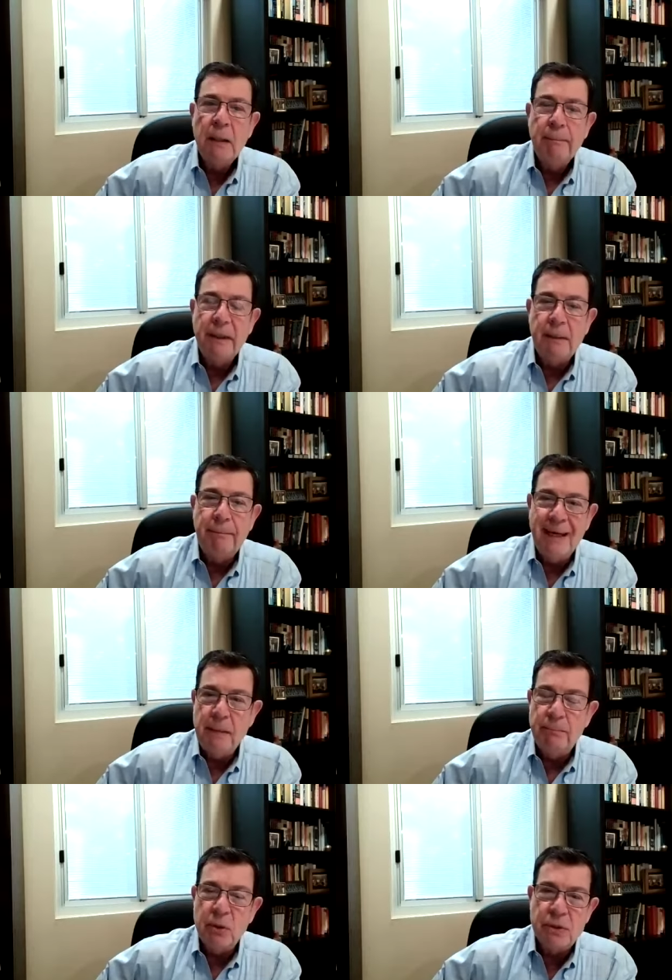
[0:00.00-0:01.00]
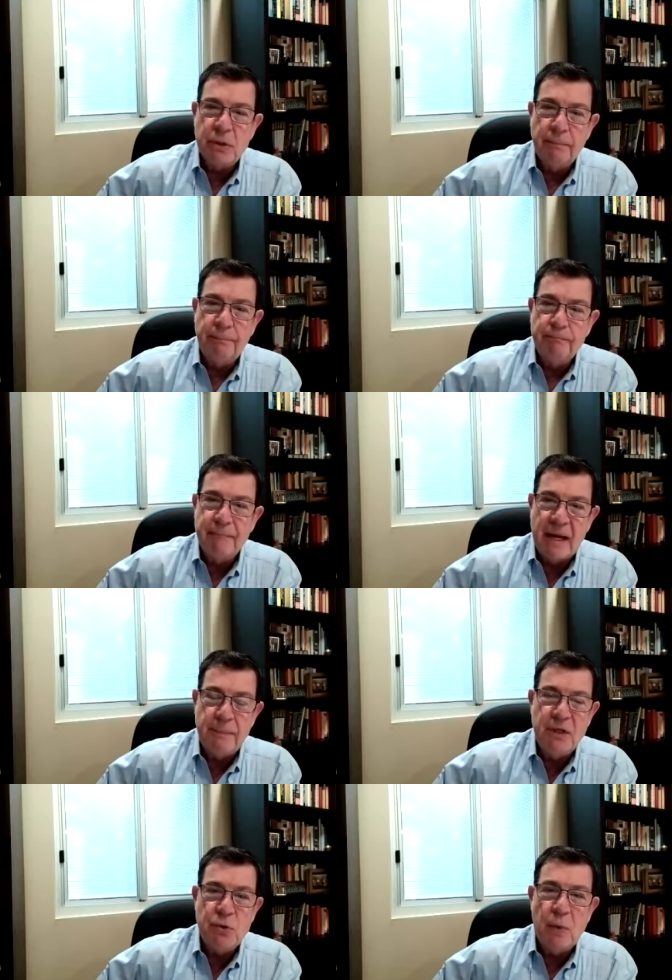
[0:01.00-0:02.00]
But the main books are
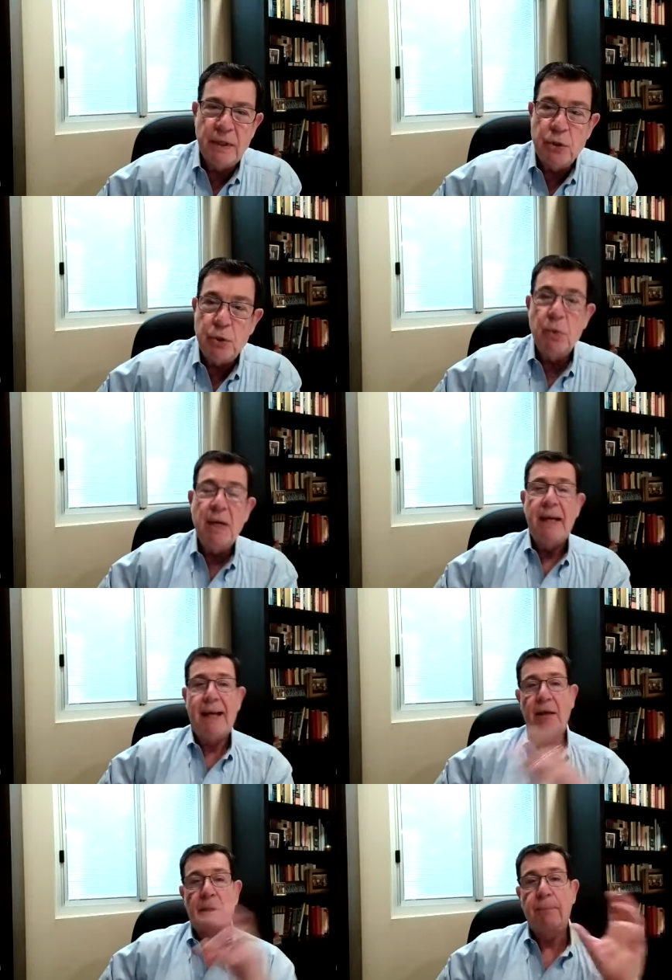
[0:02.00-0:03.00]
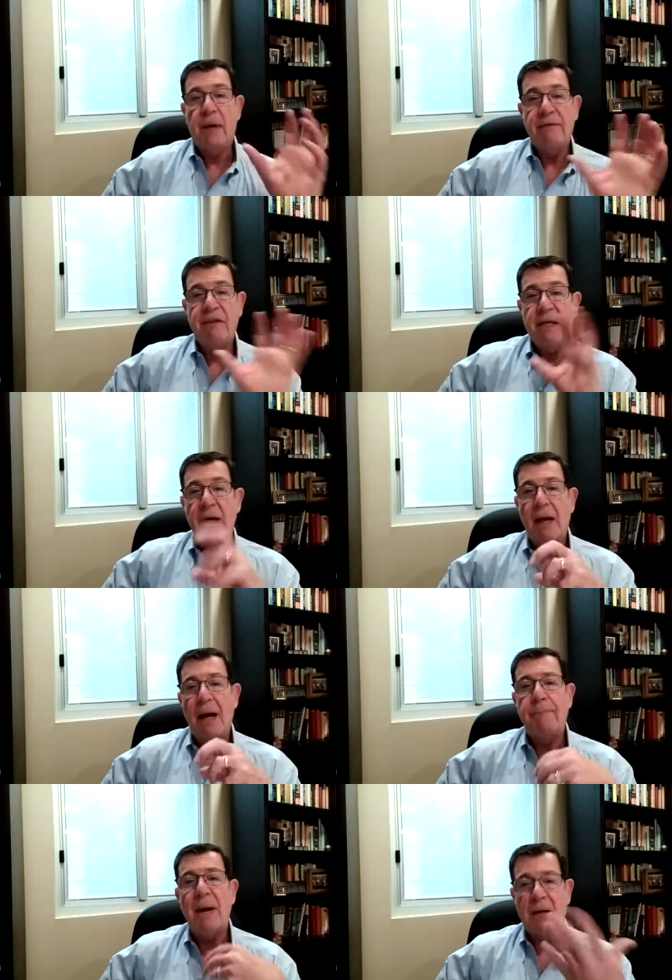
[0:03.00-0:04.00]
Maccabees 1 and 2, and they're part of the
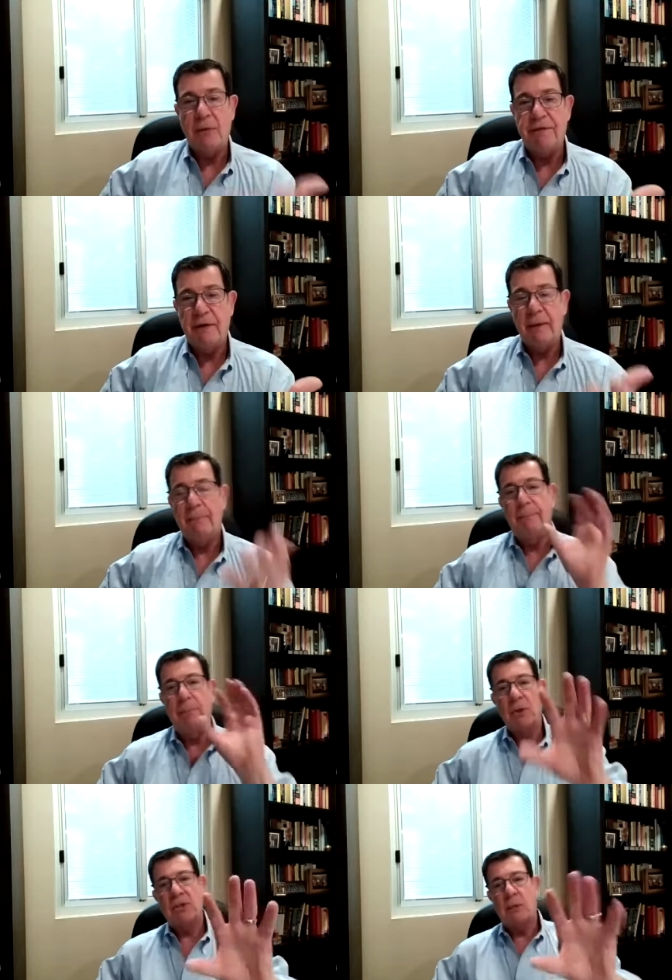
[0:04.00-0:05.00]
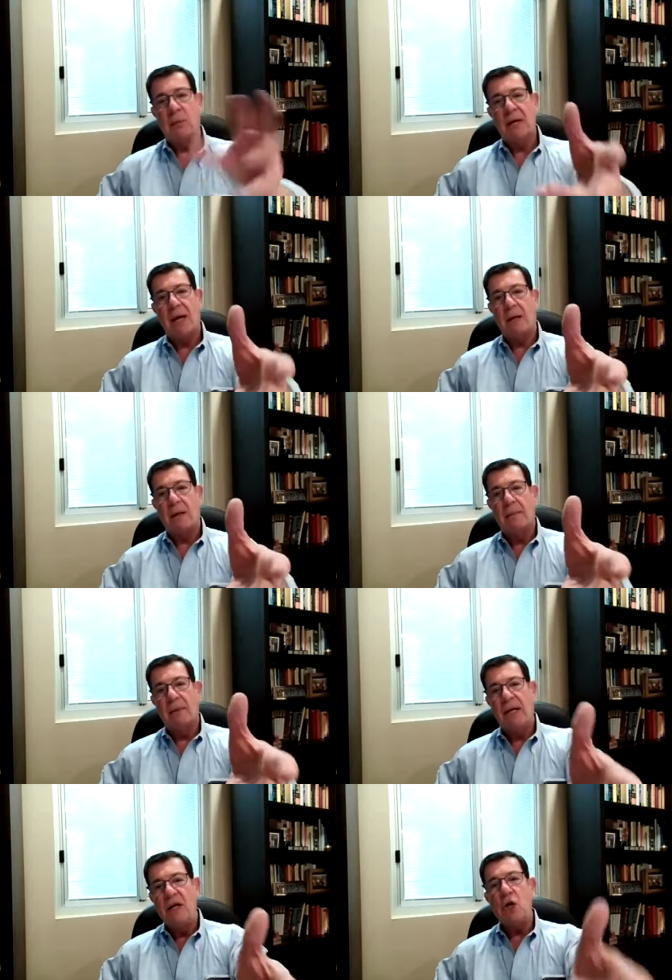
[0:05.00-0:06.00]
Apocrypha, books that were not
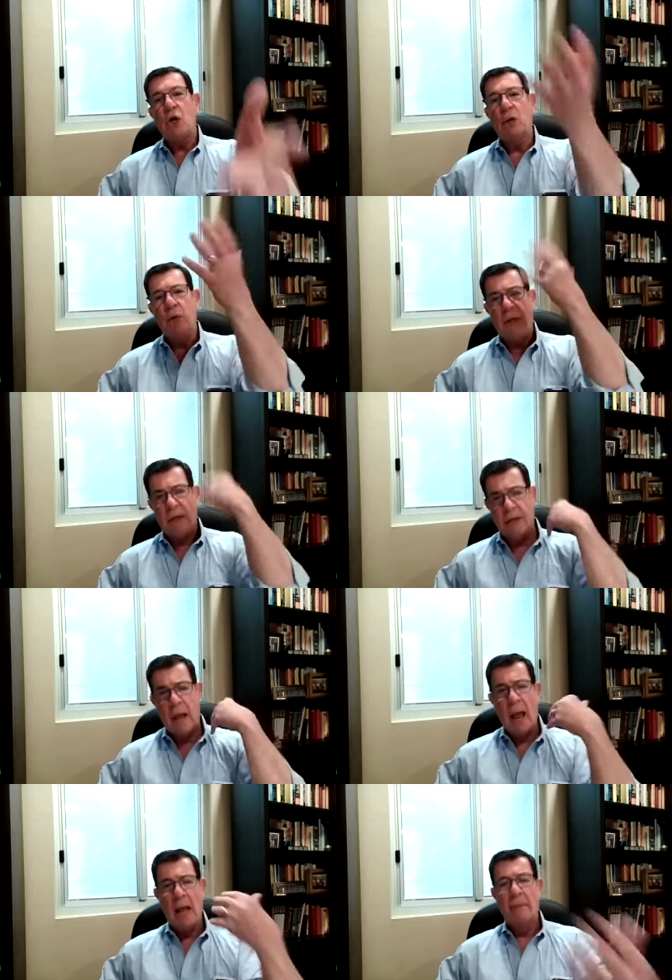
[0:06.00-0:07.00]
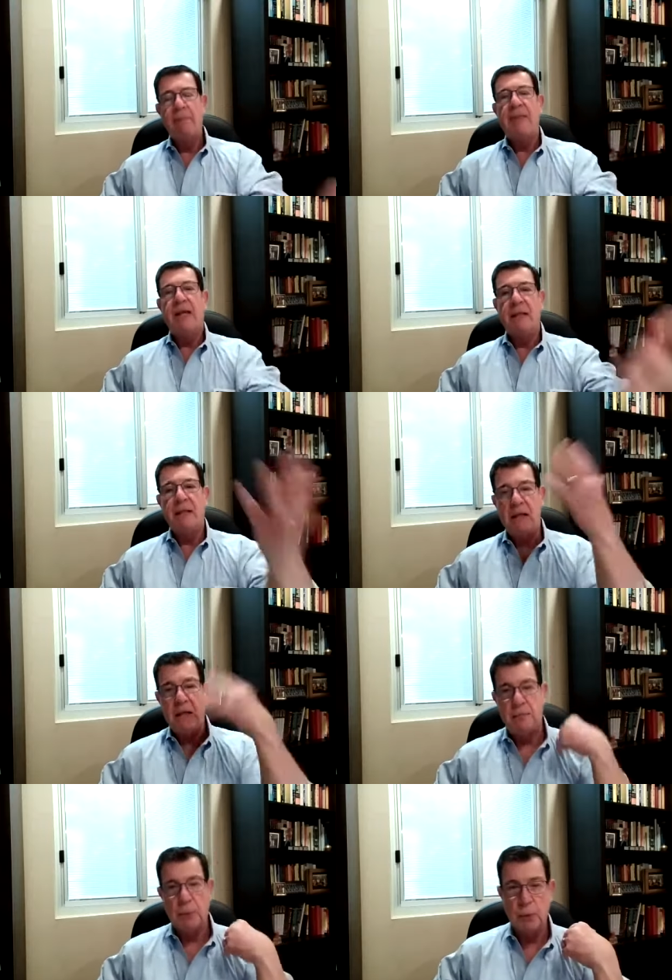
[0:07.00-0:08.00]
included in the
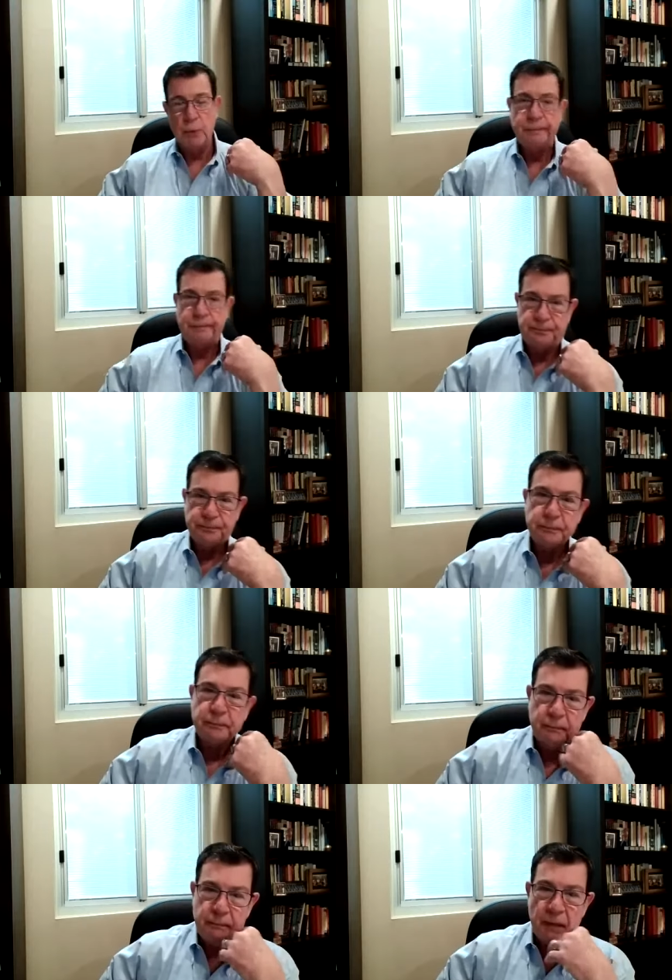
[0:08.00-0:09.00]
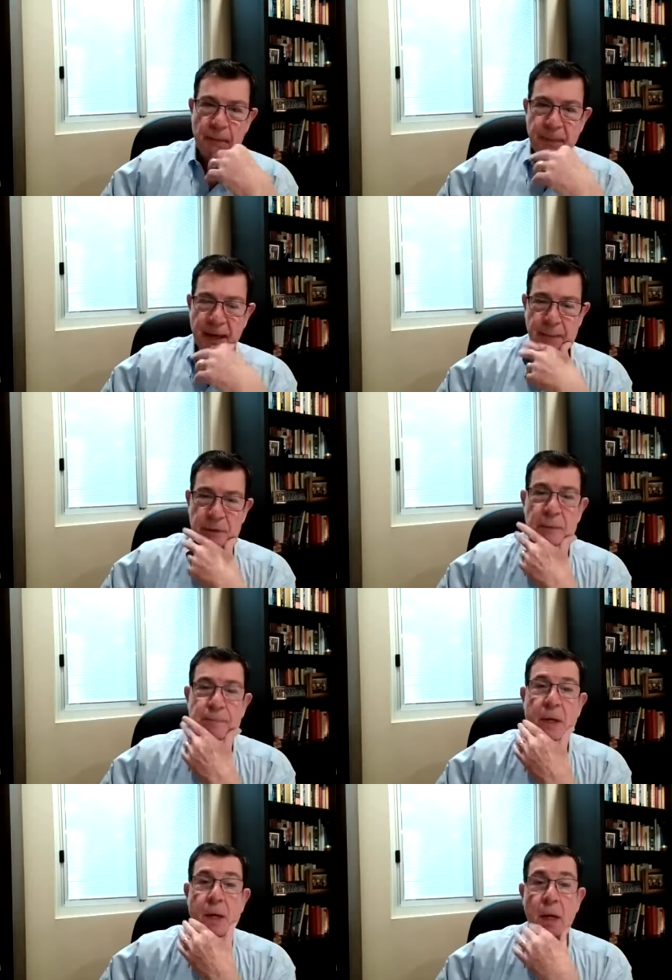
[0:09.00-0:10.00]
Hebrew Bible,
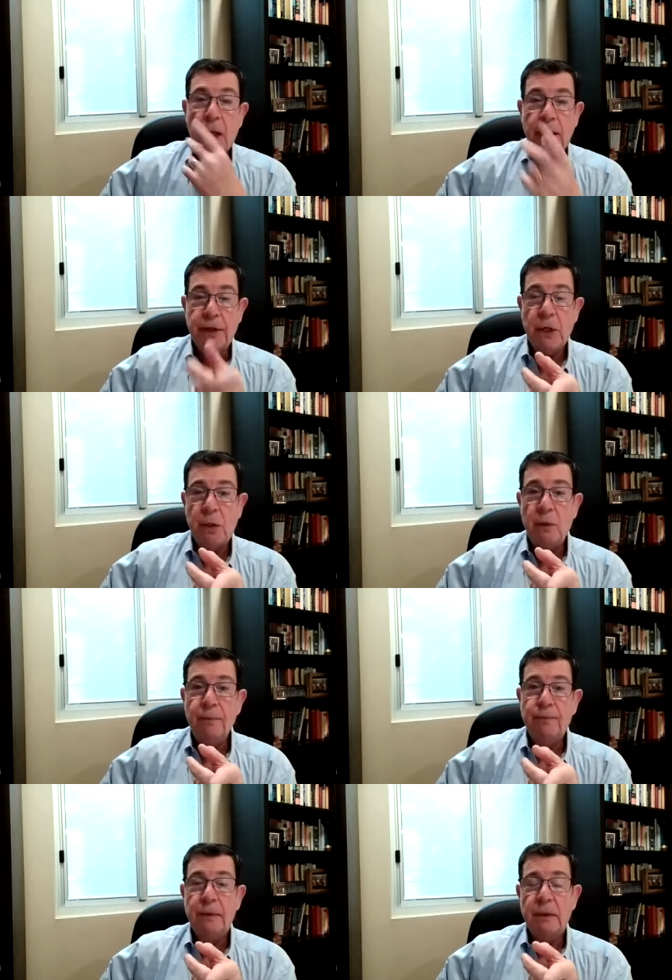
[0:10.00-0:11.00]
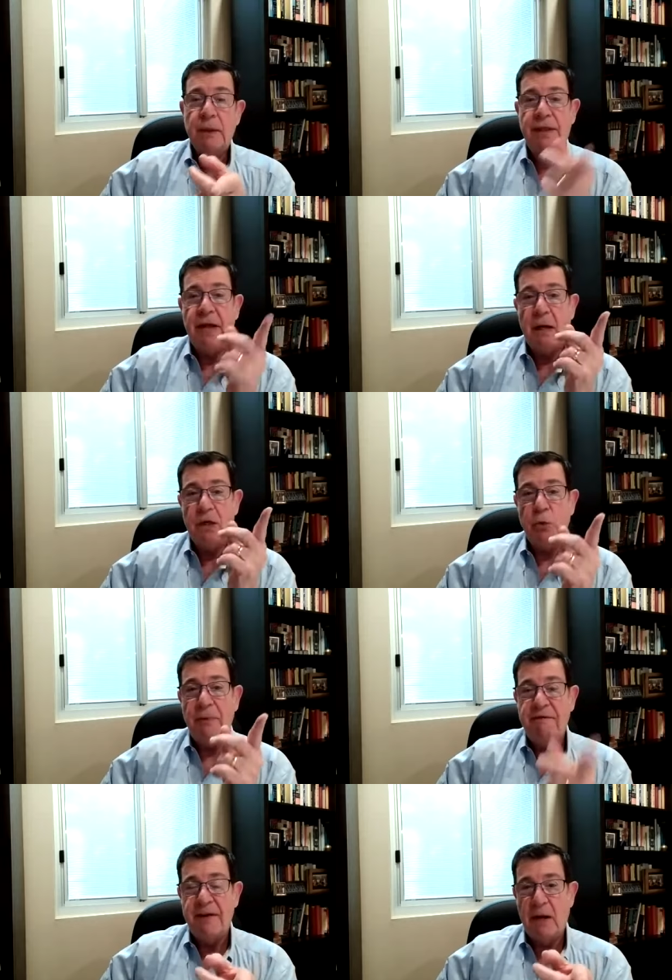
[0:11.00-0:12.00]
although they are to
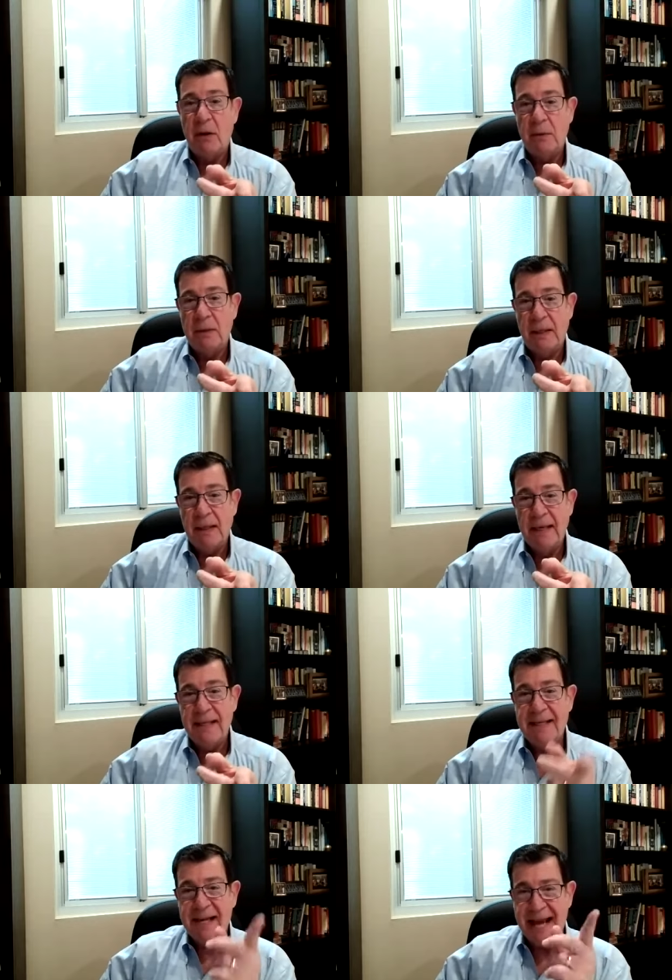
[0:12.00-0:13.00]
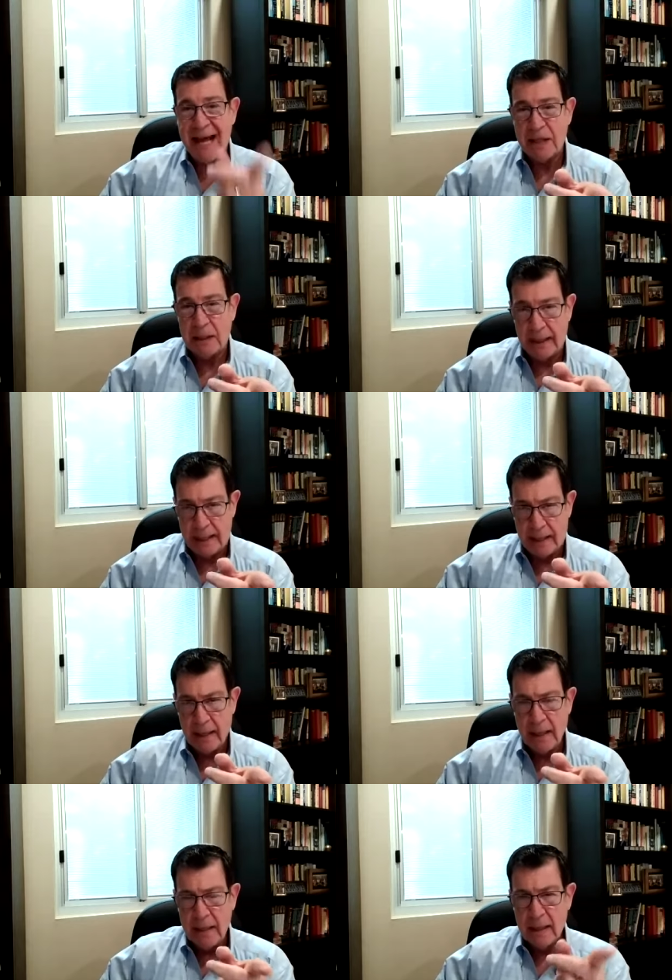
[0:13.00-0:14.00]
be found in the Catholic
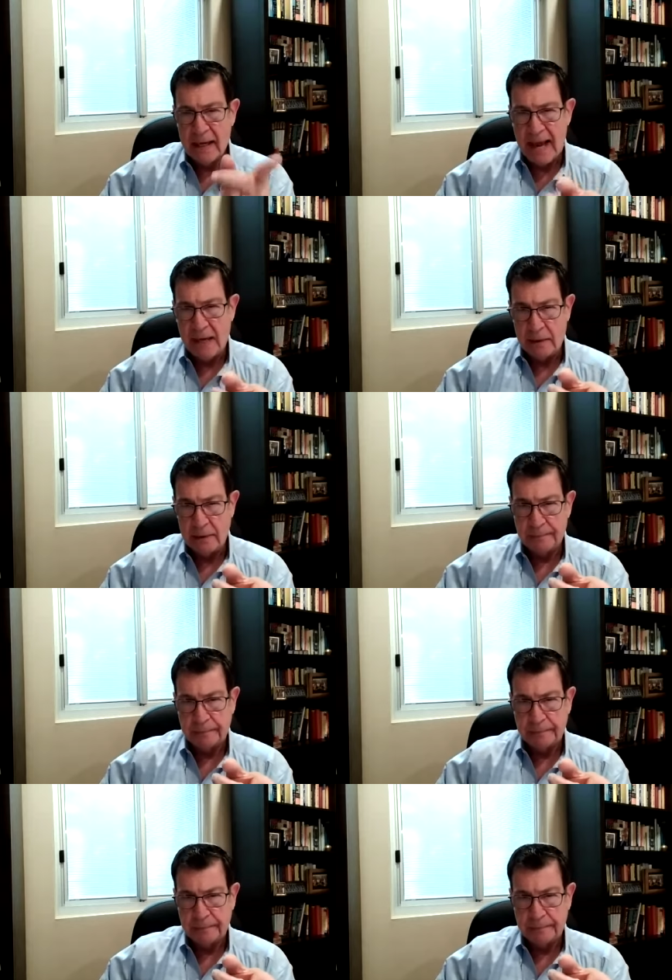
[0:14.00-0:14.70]
canon